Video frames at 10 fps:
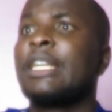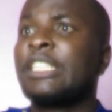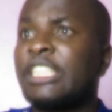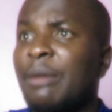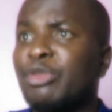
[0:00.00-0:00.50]

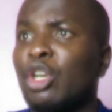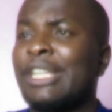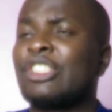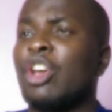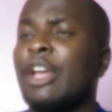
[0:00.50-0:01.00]

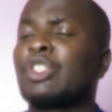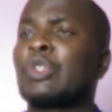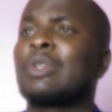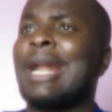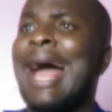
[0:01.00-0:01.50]
Deception is going
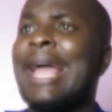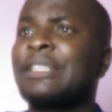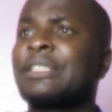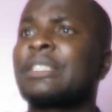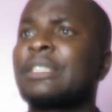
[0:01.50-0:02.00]
to
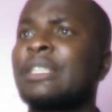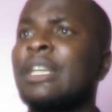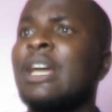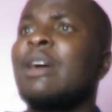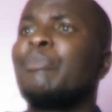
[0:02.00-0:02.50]
rise.
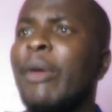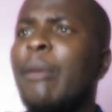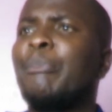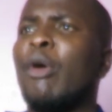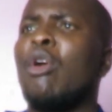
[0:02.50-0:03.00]

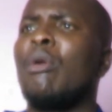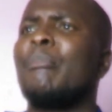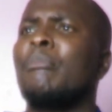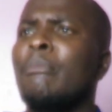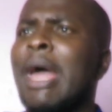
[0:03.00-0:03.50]

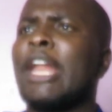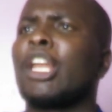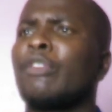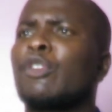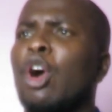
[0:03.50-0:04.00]
People,
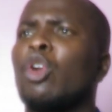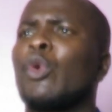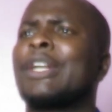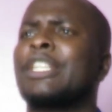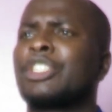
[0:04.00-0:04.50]
men of God
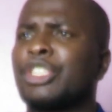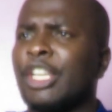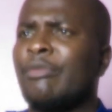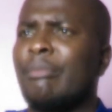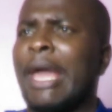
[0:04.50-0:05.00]
will
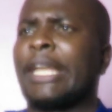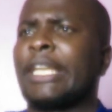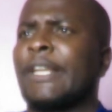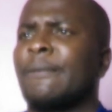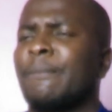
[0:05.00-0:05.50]
deceive
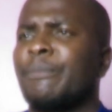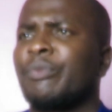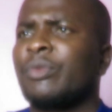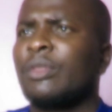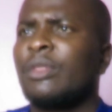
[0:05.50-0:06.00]
many.
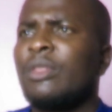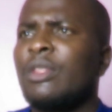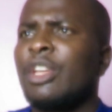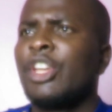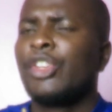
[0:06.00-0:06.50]

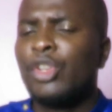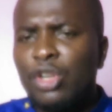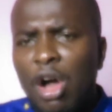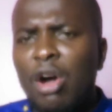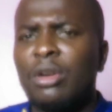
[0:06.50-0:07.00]
You
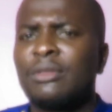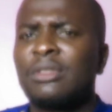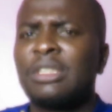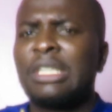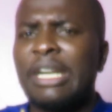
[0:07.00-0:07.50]
know,
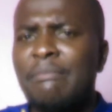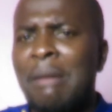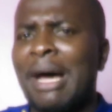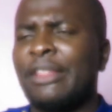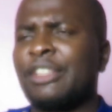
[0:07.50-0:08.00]

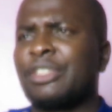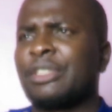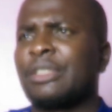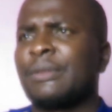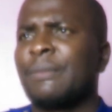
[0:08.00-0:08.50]
remember
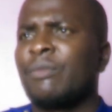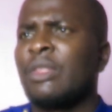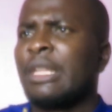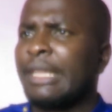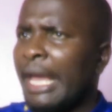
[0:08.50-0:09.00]
this.
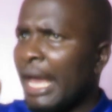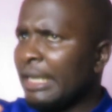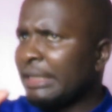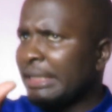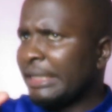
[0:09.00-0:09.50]
The
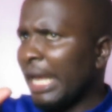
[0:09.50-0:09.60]
end